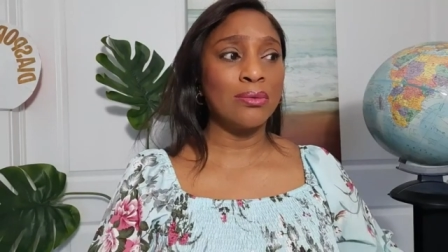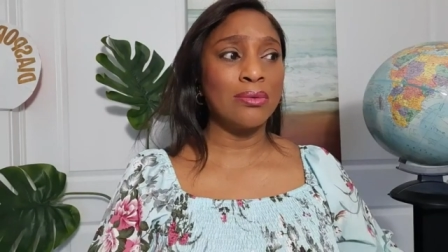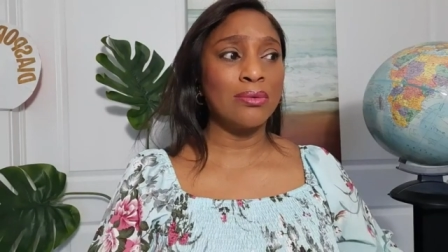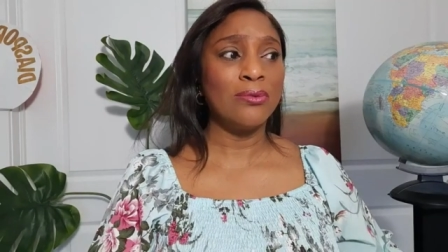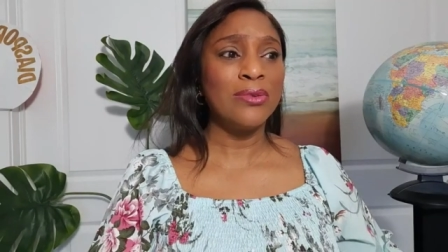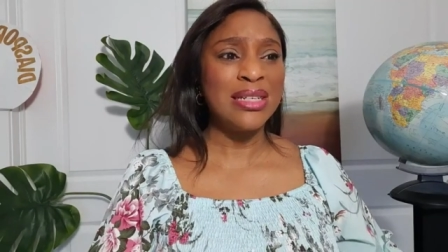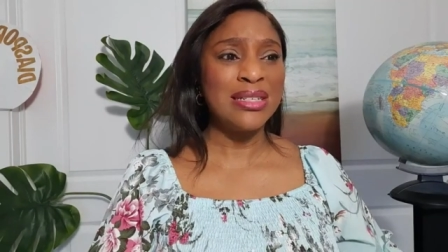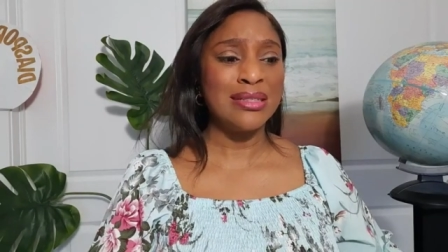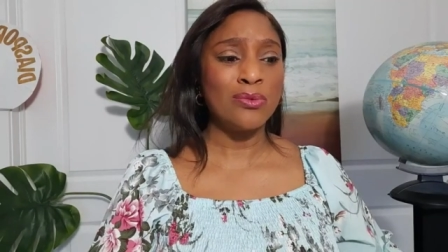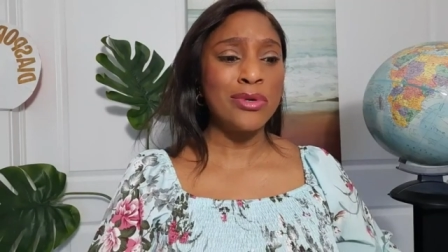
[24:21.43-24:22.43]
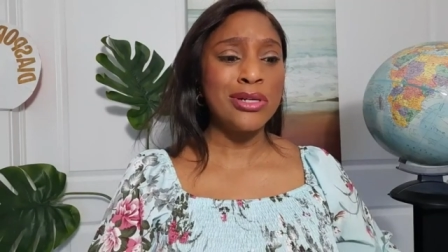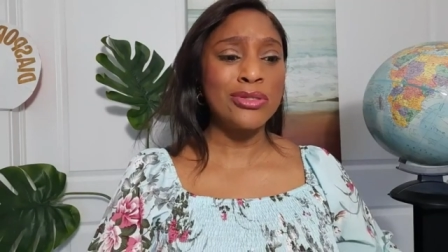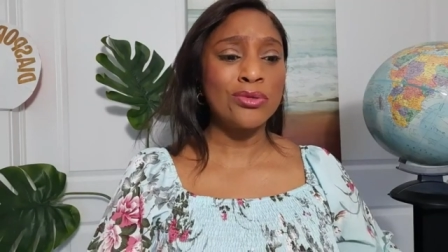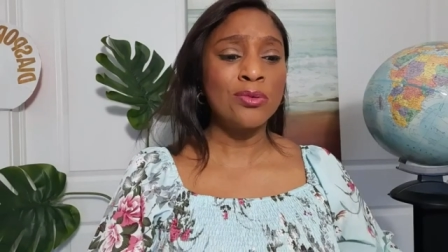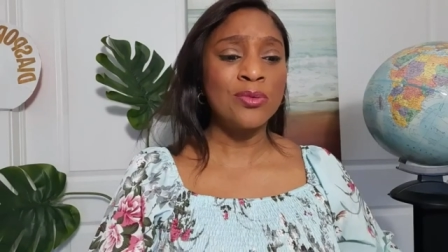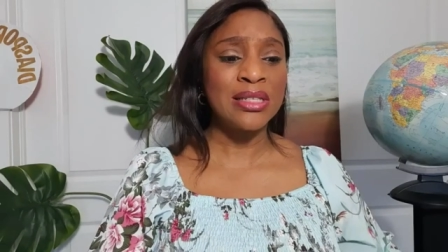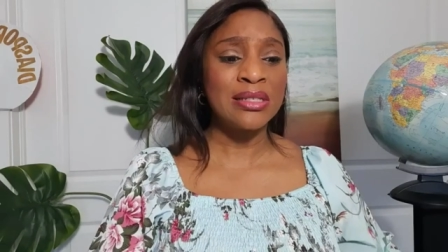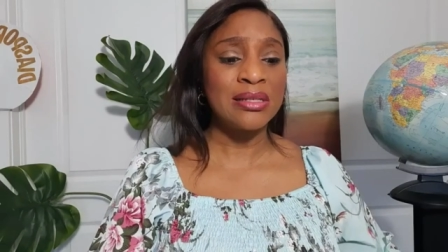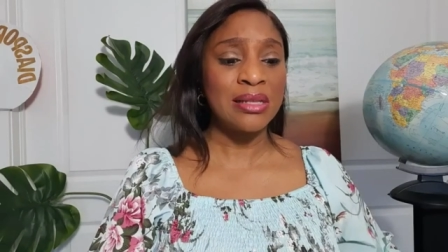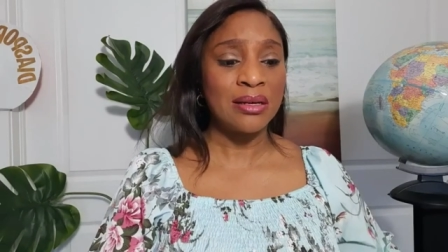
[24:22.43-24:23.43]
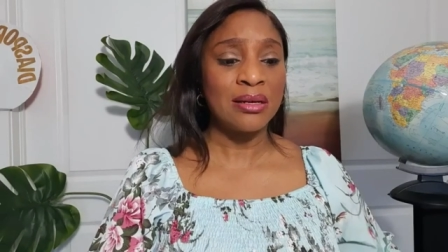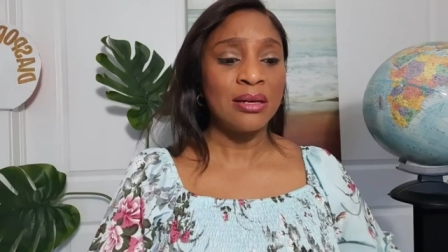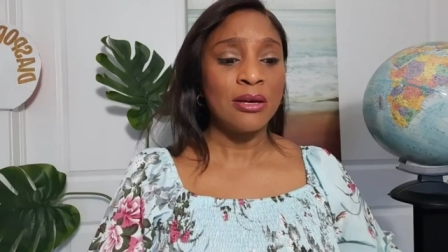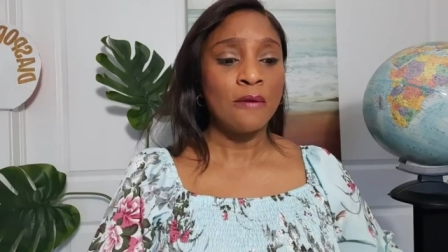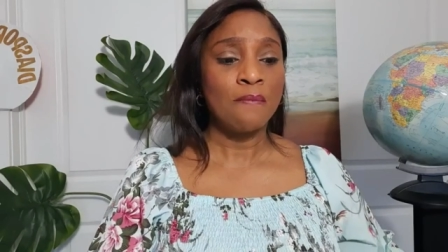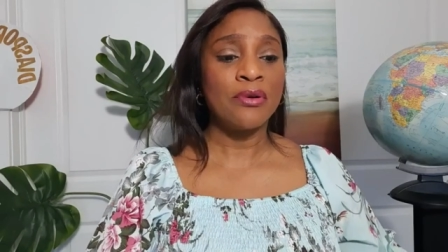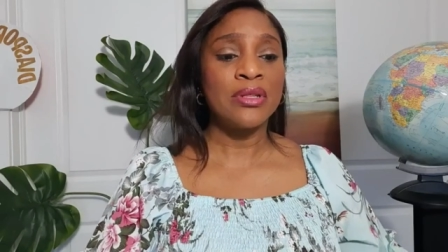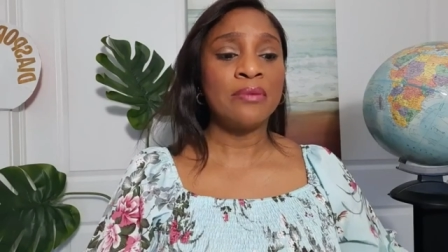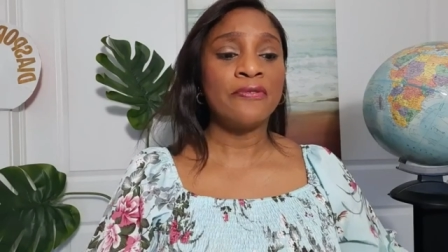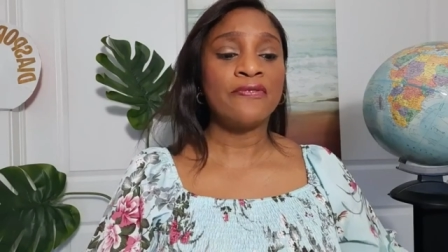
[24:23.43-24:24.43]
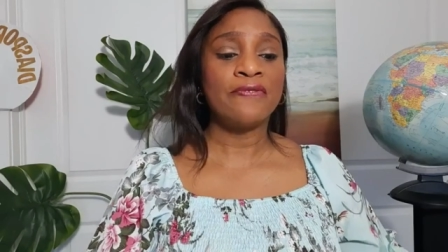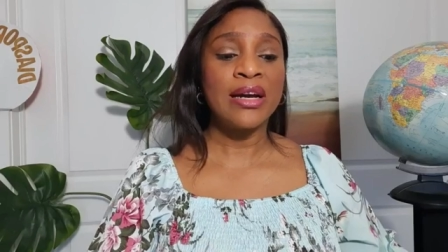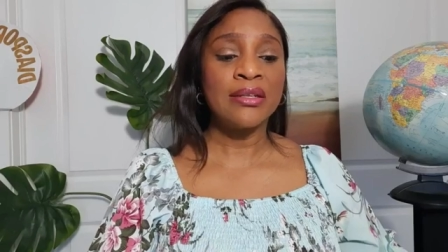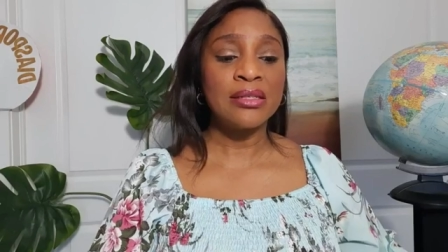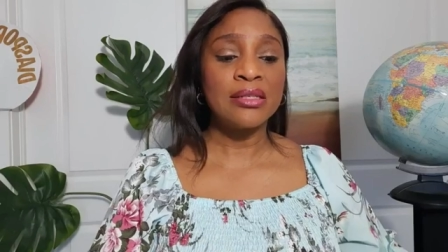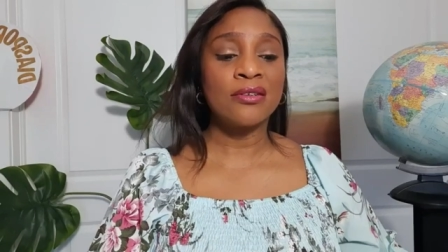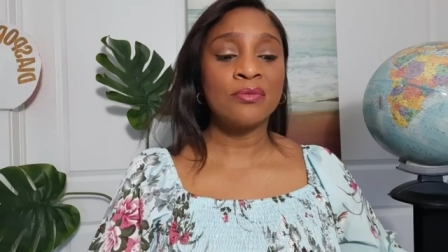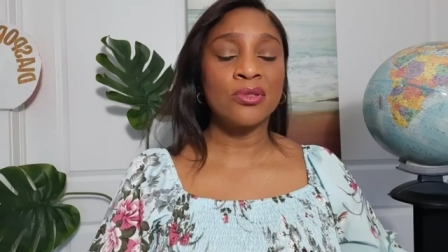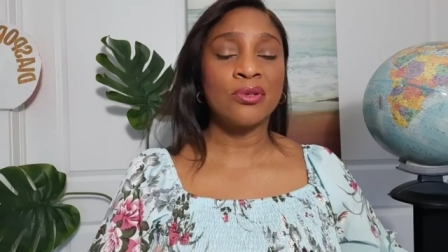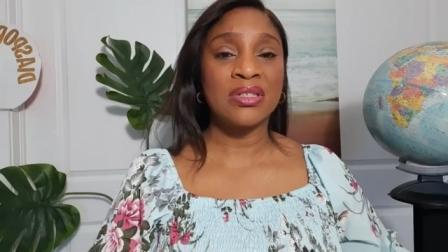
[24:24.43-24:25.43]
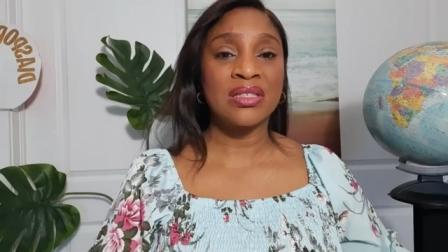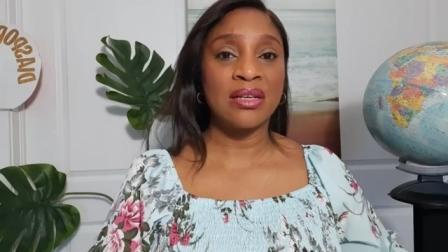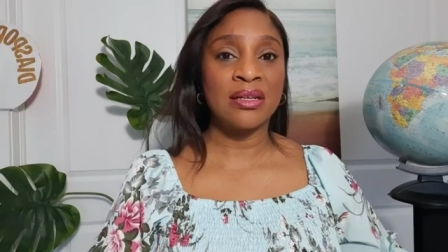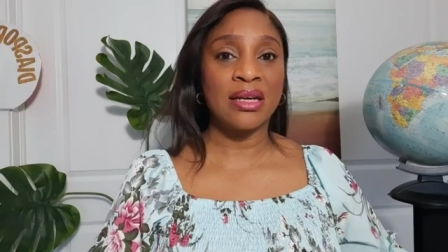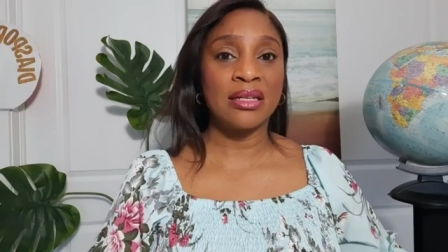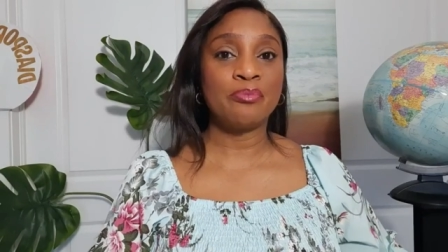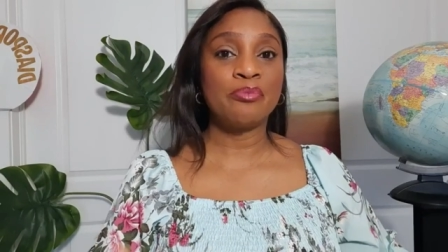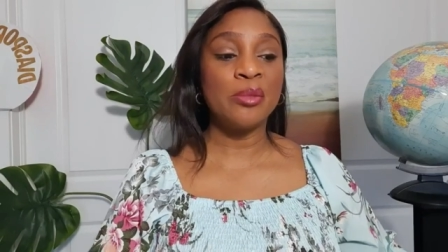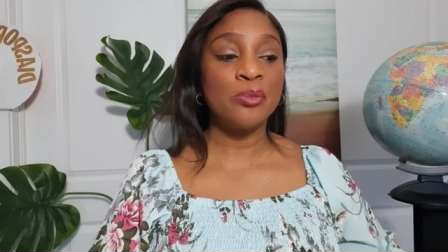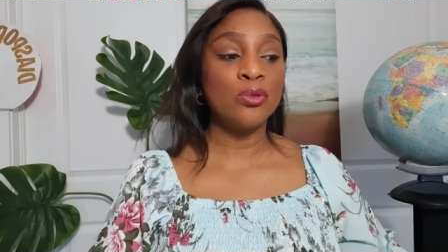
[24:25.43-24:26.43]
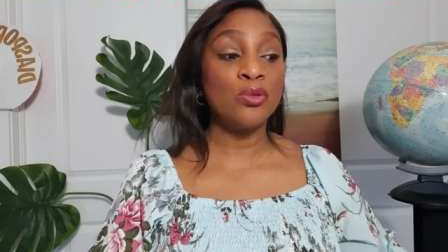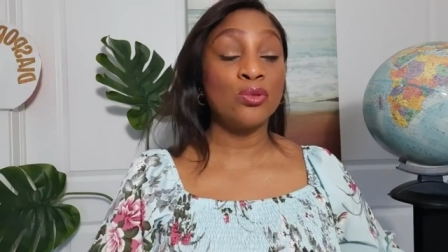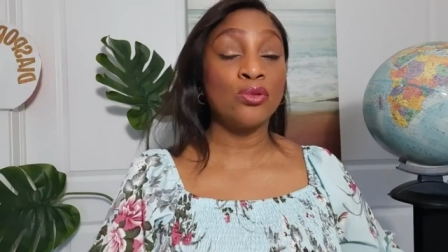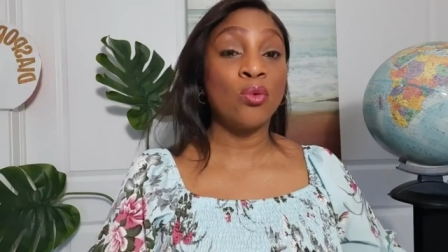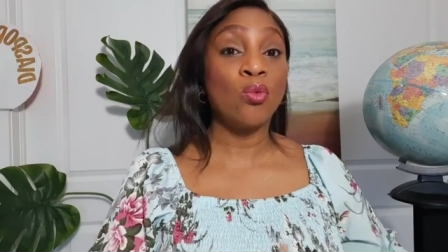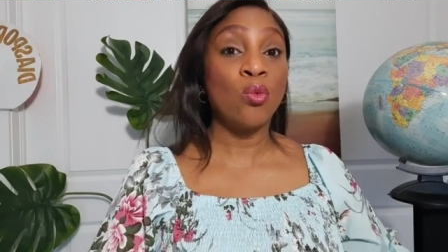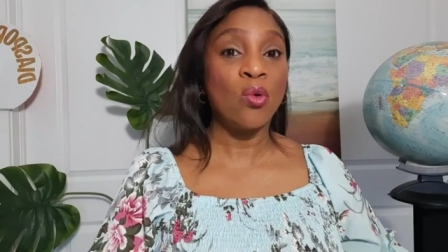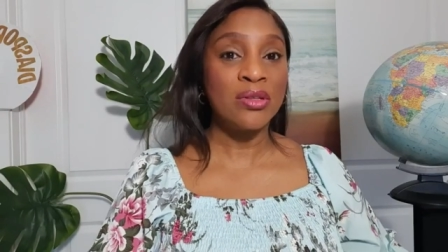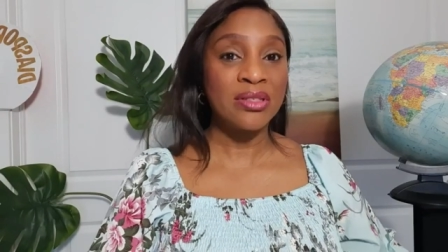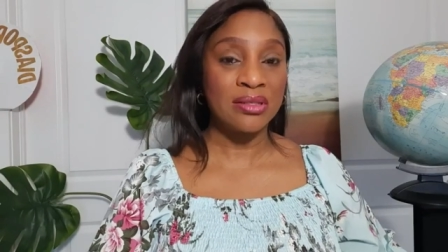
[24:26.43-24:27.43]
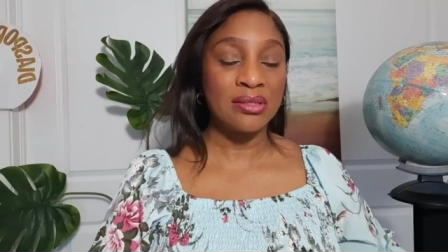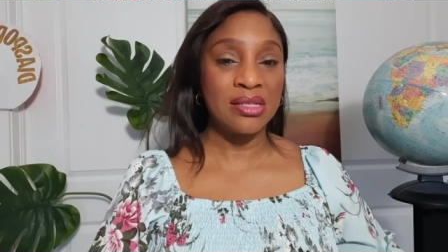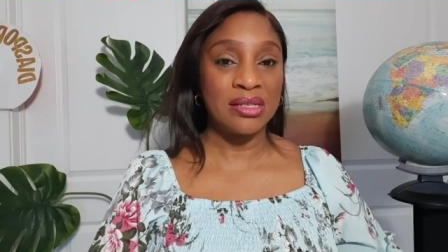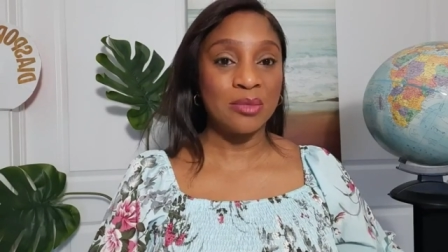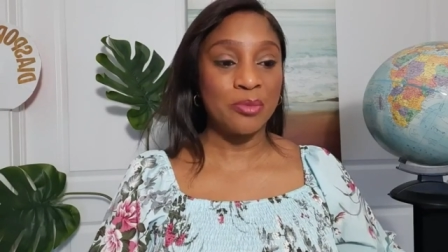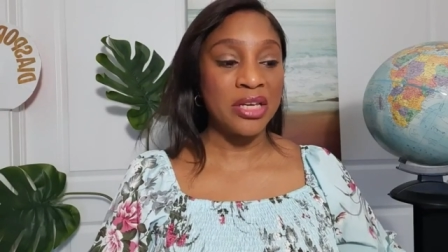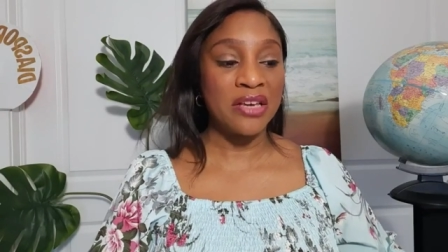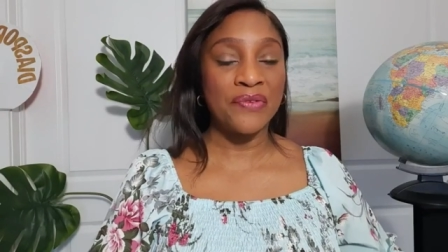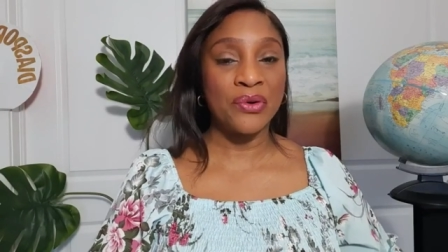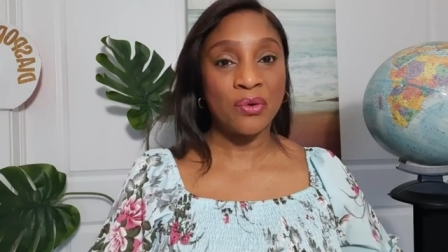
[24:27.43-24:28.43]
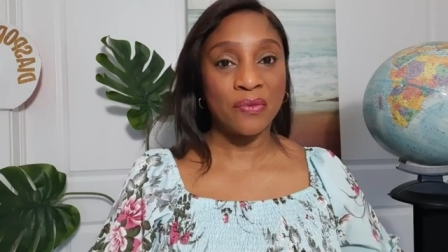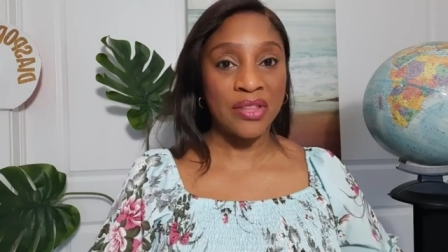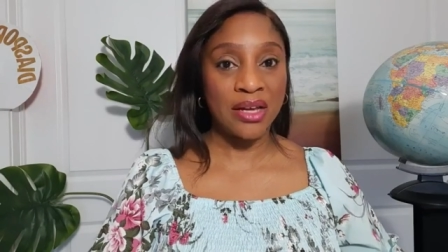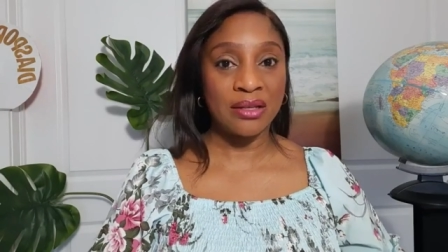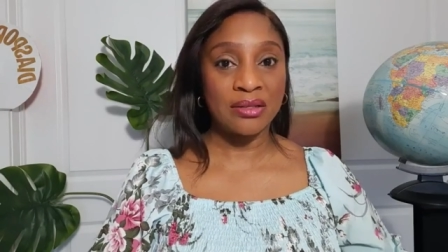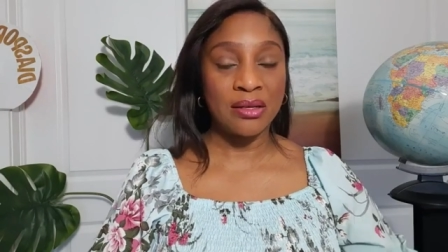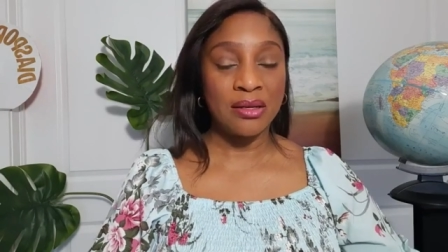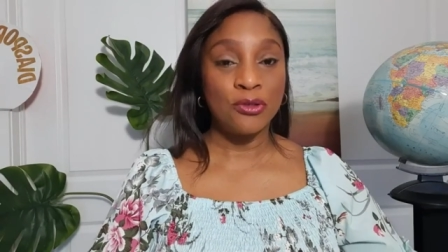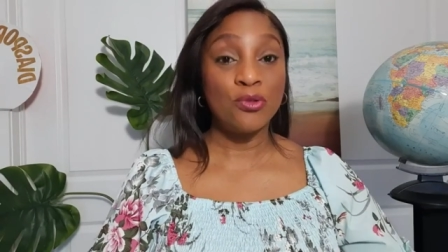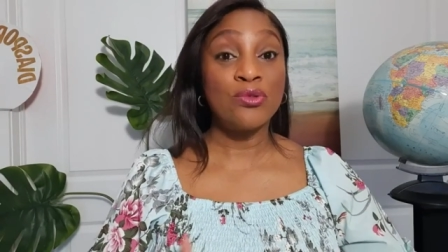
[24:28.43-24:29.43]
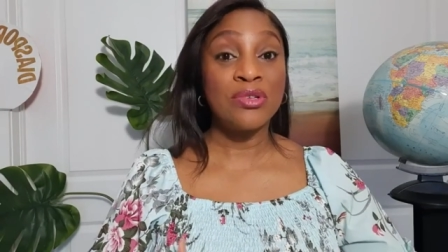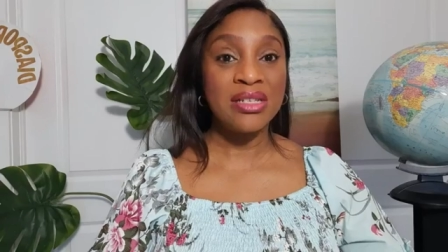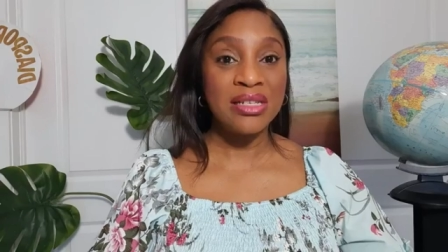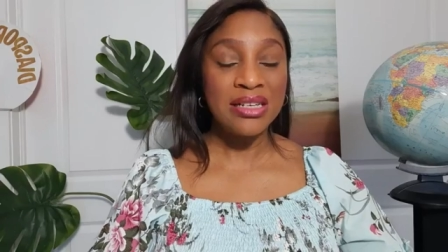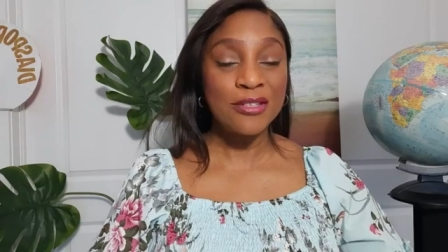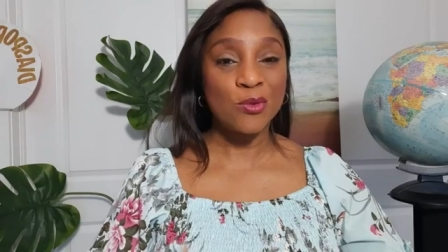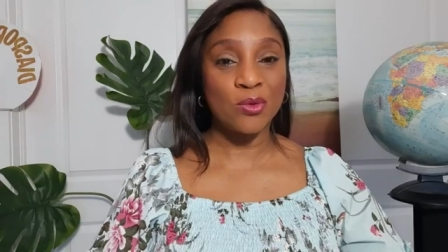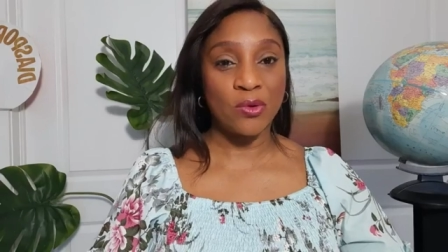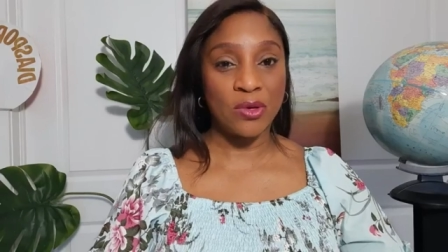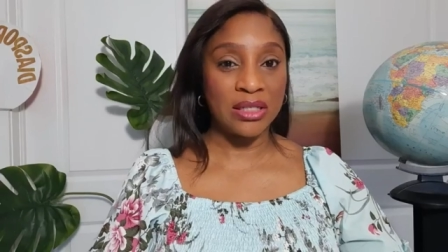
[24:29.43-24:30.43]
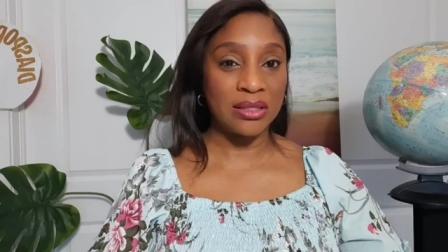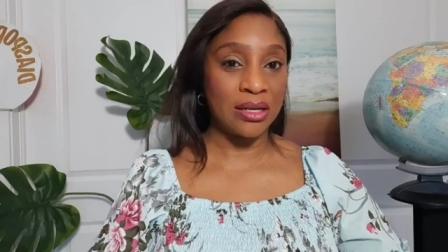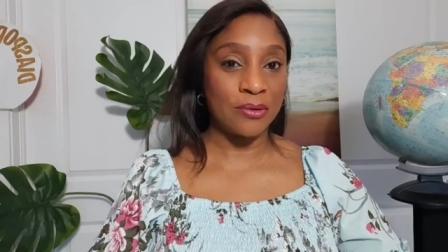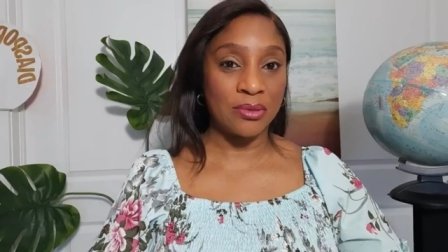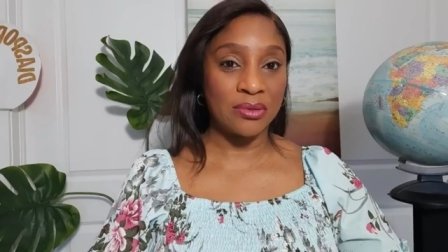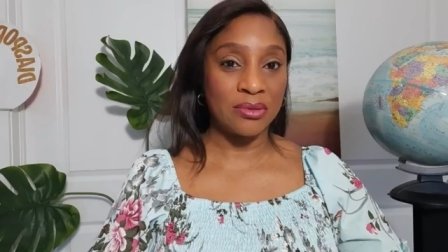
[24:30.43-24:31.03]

really, what is wrong with this thing? But they finally come to understand that people do not want this behavior of theirs. You need to call it out.